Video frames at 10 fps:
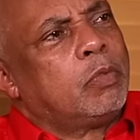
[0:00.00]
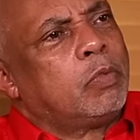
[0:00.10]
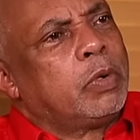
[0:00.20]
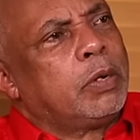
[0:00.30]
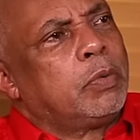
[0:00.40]

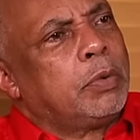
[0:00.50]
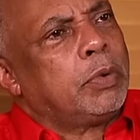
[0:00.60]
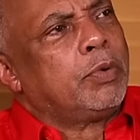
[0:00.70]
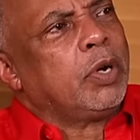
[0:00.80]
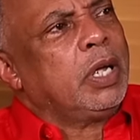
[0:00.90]
we
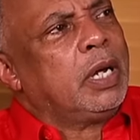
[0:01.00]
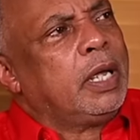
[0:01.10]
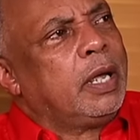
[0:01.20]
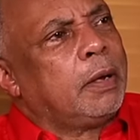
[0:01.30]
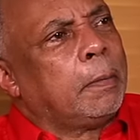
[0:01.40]

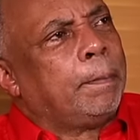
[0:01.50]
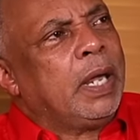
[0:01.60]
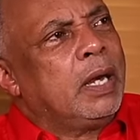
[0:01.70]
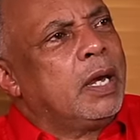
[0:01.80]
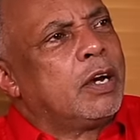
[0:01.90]
really
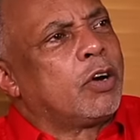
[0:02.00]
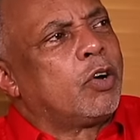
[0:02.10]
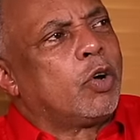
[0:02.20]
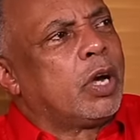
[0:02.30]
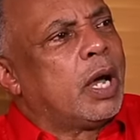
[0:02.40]
been there,
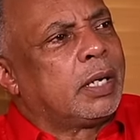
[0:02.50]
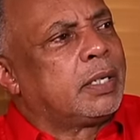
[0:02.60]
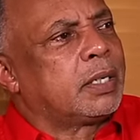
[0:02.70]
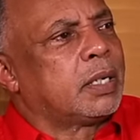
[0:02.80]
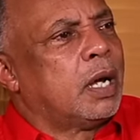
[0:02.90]
done
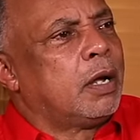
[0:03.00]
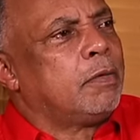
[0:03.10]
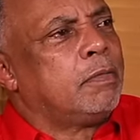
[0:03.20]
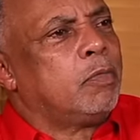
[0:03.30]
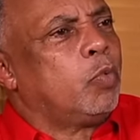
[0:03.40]
that,
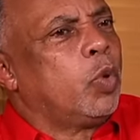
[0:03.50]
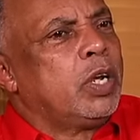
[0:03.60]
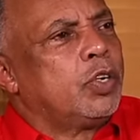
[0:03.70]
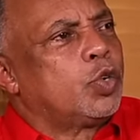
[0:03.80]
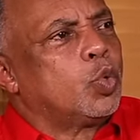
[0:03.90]
and
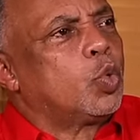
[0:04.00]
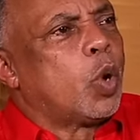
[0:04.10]
went through